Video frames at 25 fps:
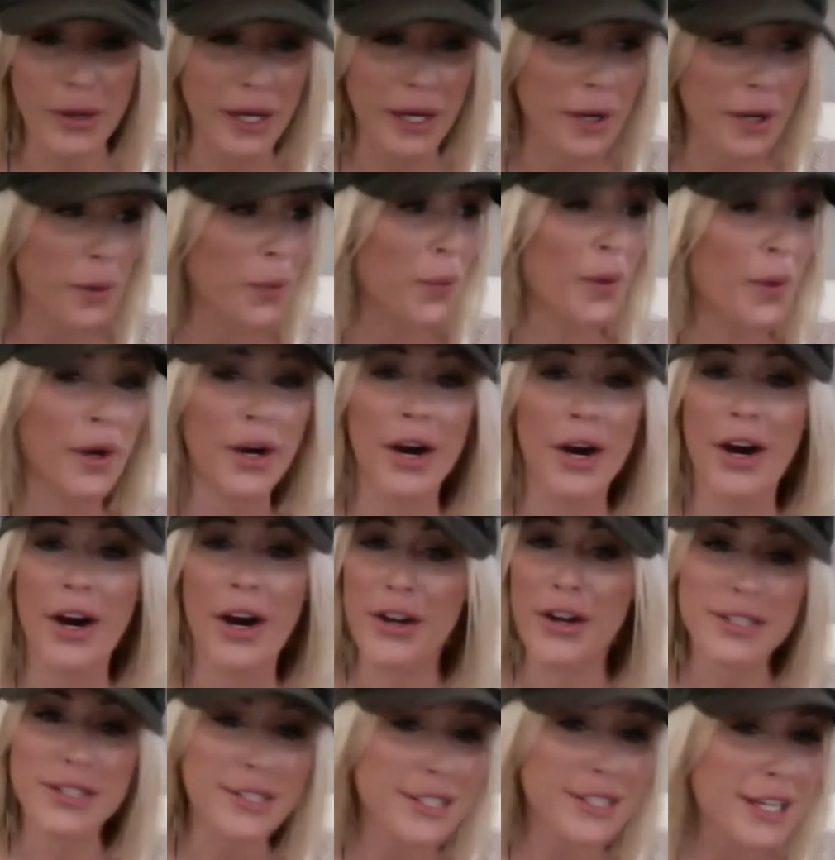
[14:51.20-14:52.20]
it. We're
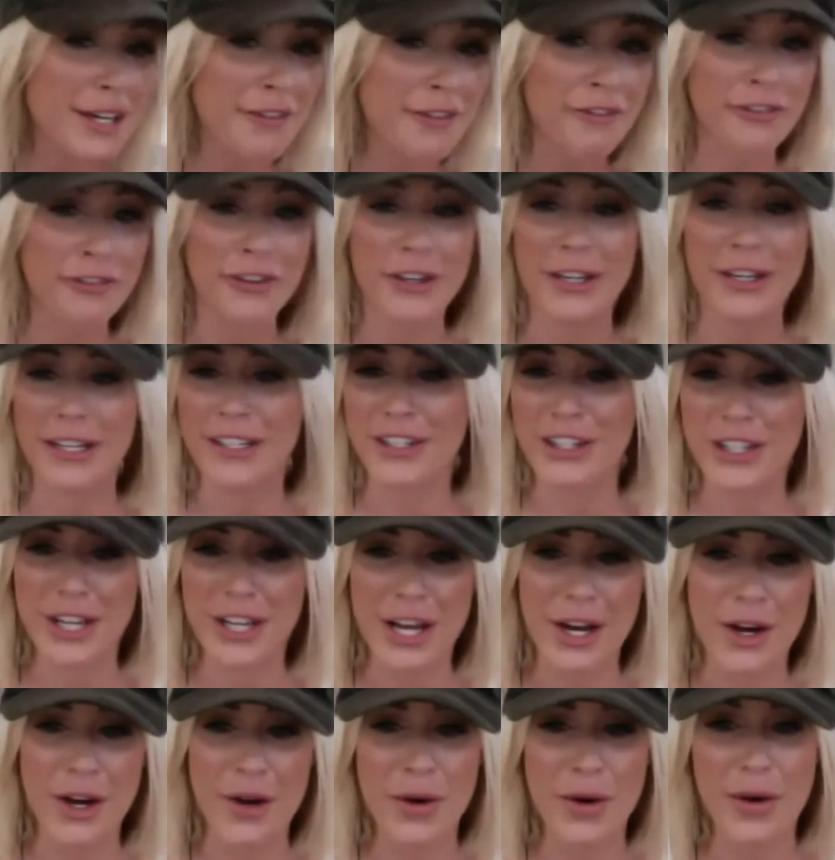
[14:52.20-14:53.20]
all suffering,
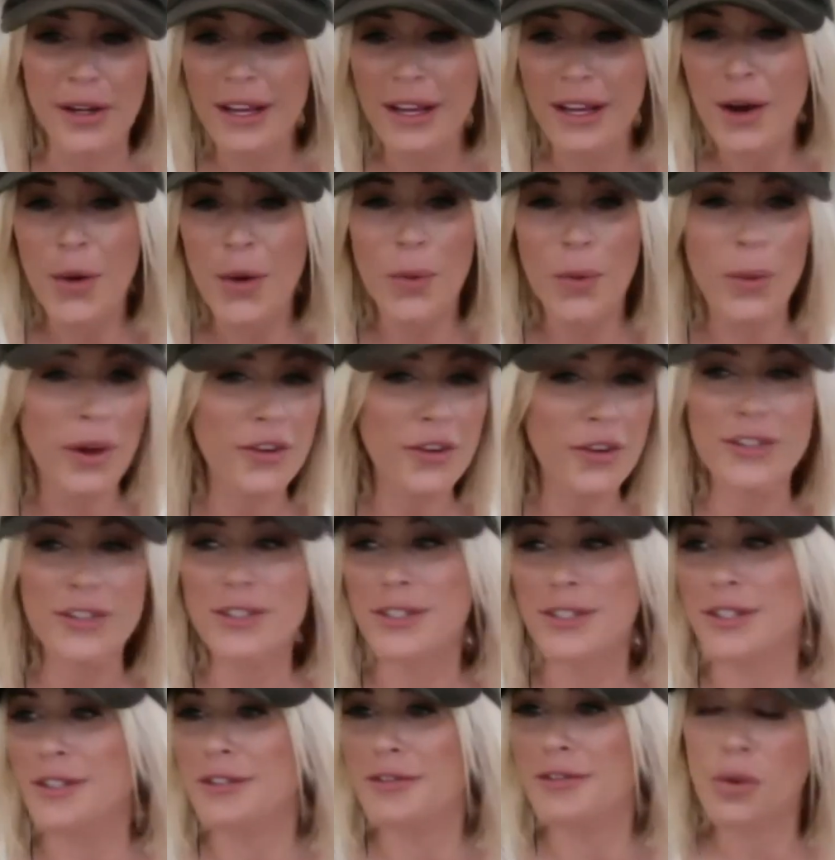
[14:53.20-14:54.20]
whether
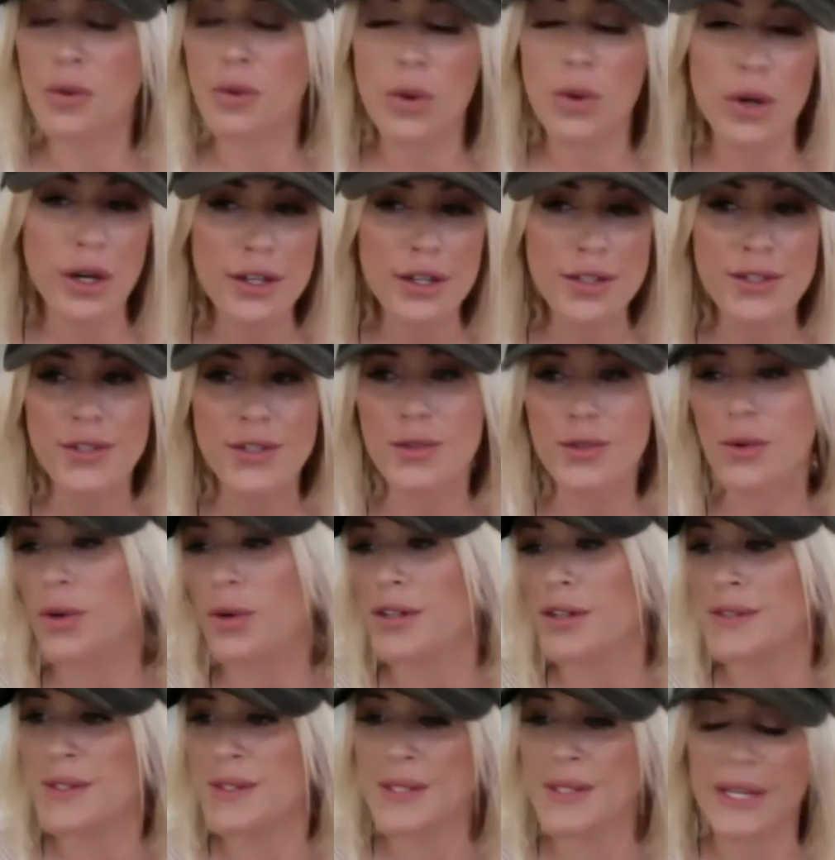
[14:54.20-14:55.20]
it's a divorce
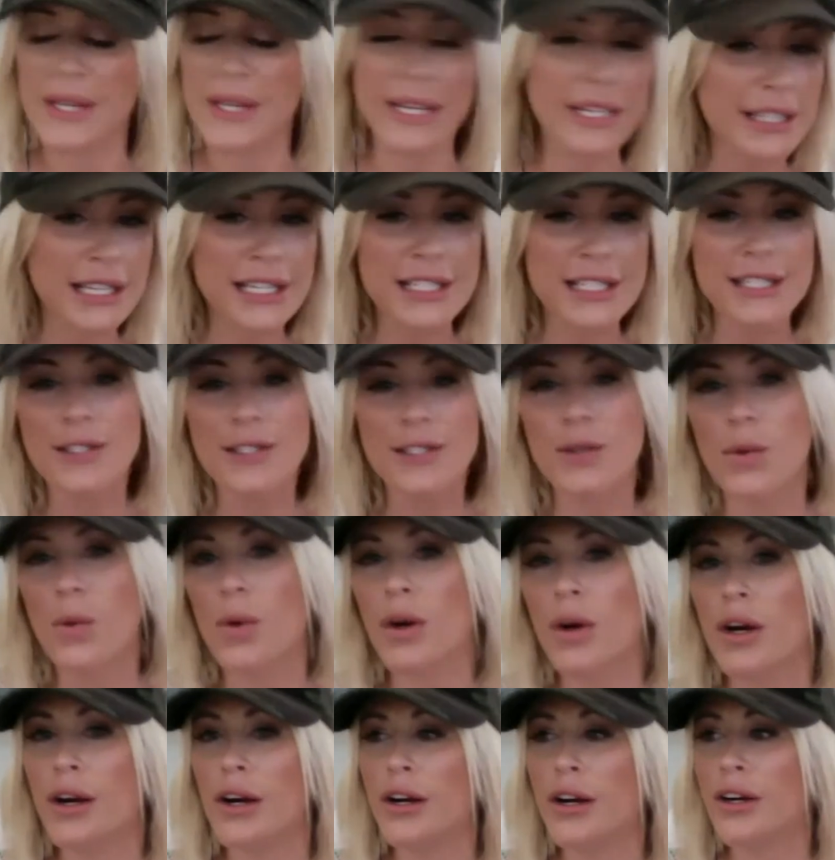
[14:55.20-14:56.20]
or sickness
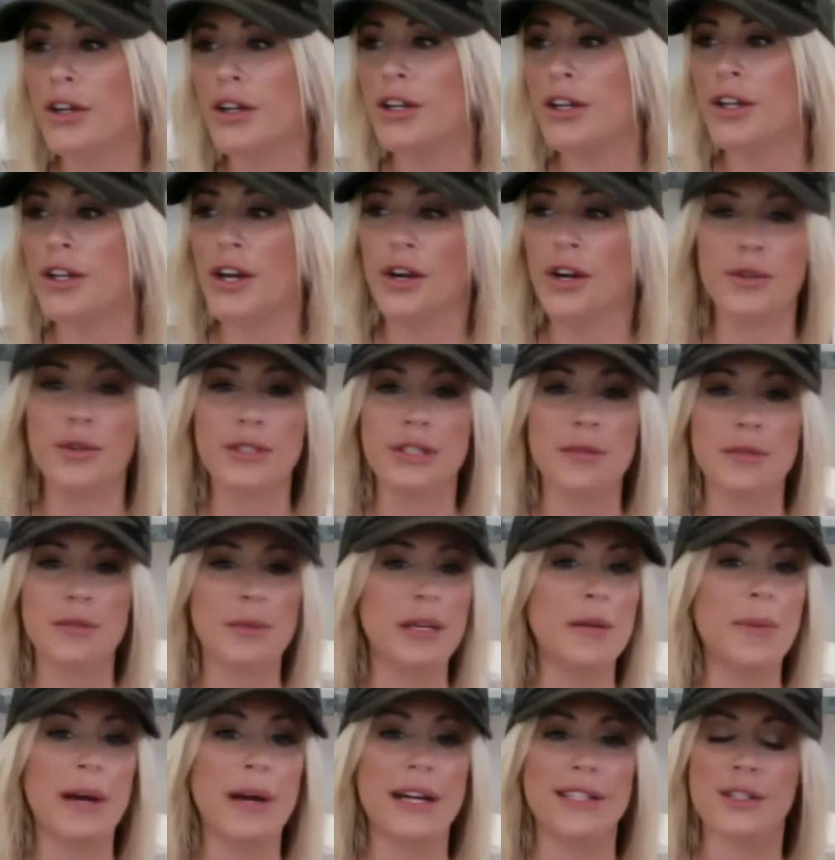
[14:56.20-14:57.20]
or,
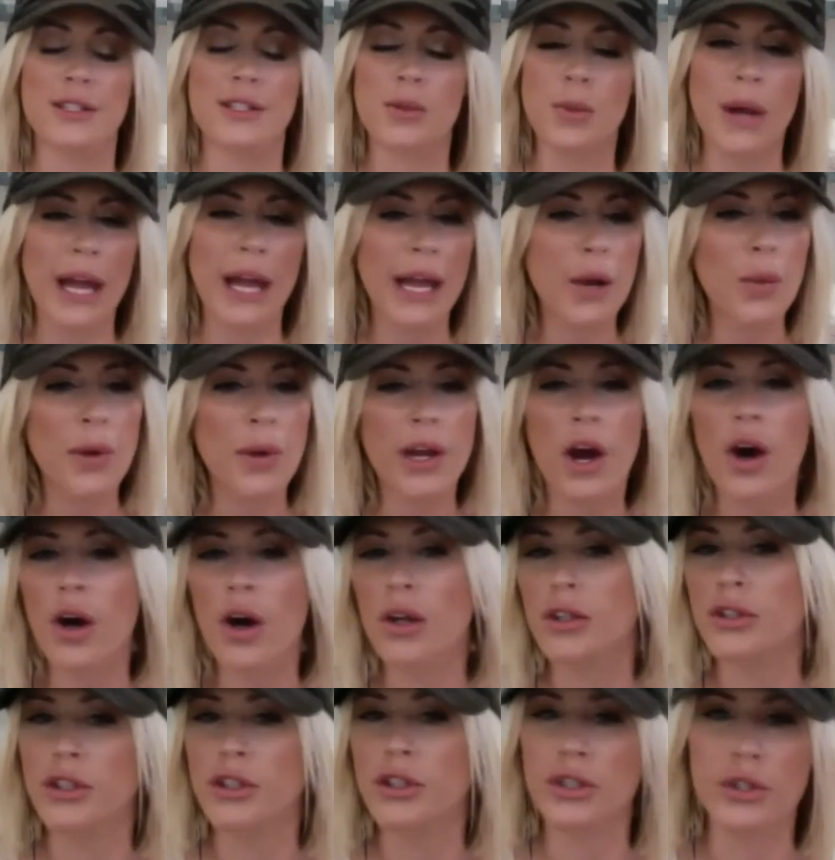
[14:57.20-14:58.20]
somebody passed away, we
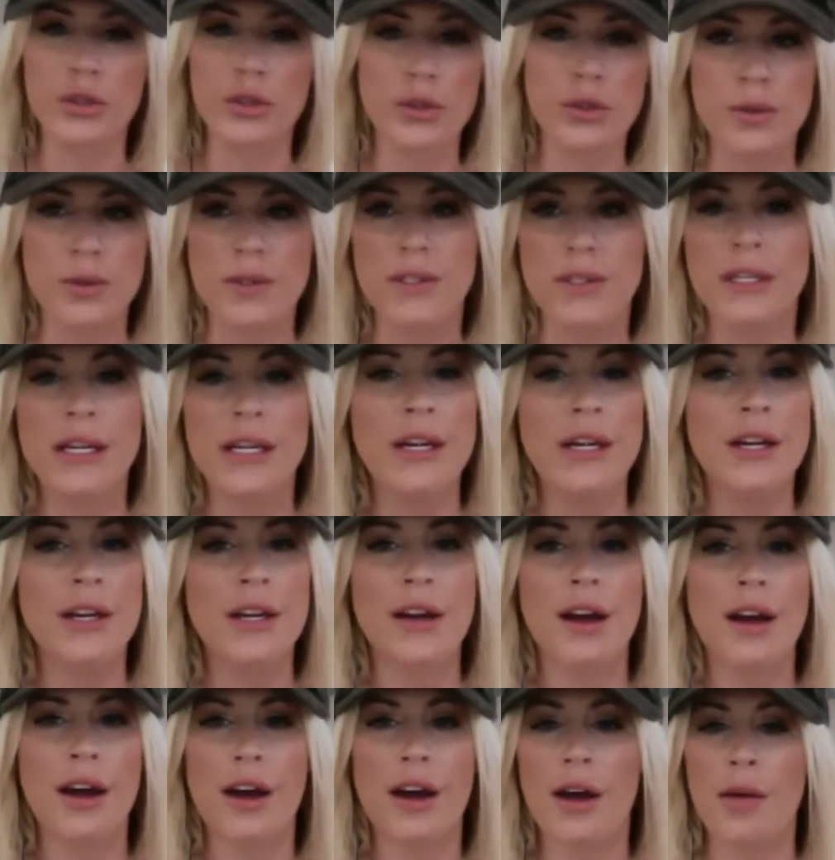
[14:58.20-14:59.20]
all lose
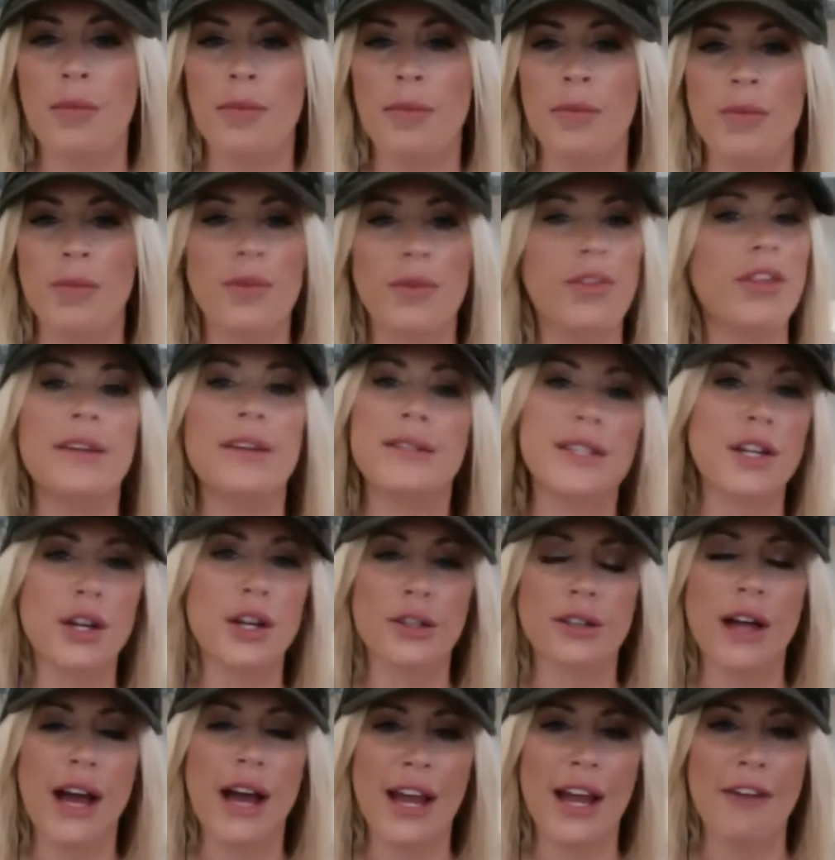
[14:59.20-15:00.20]
things in
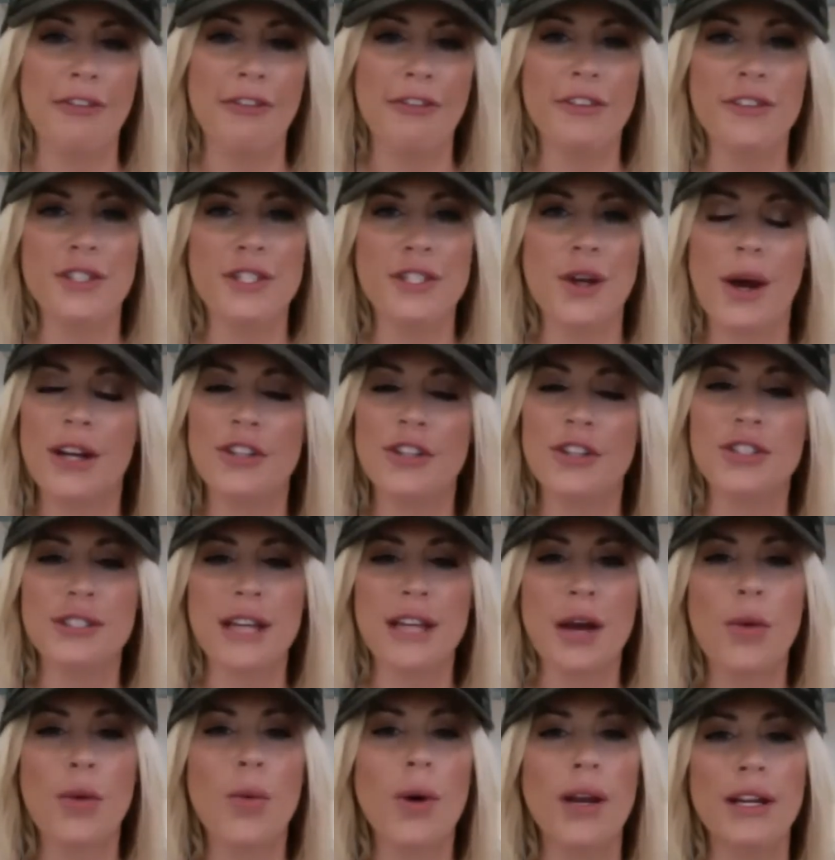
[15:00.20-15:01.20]
our life. And so
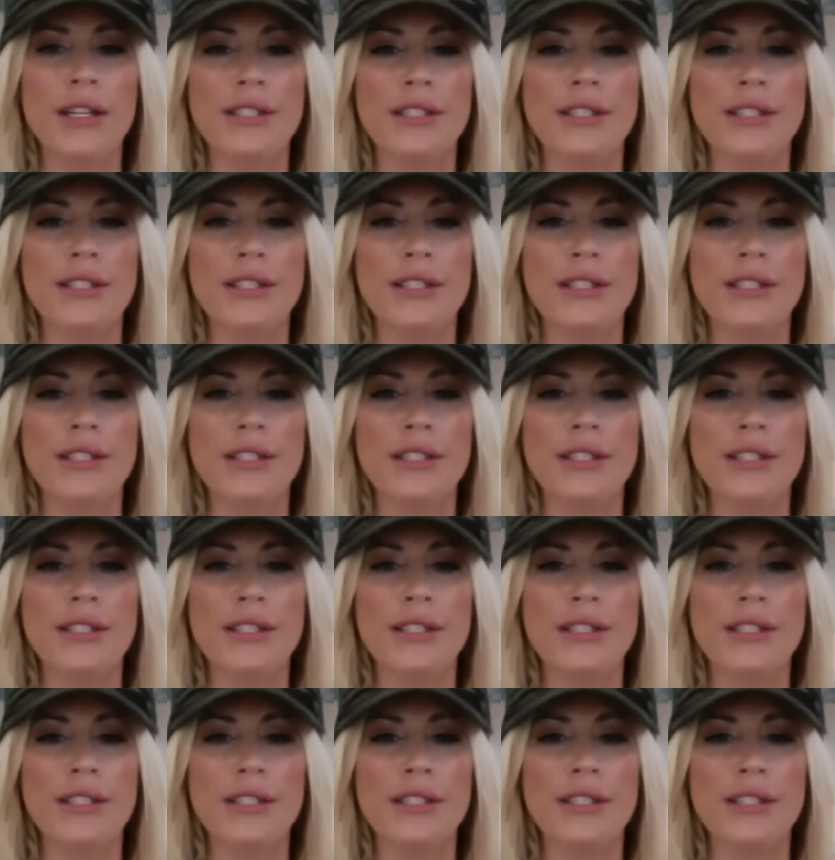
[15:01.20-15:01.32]
I wanted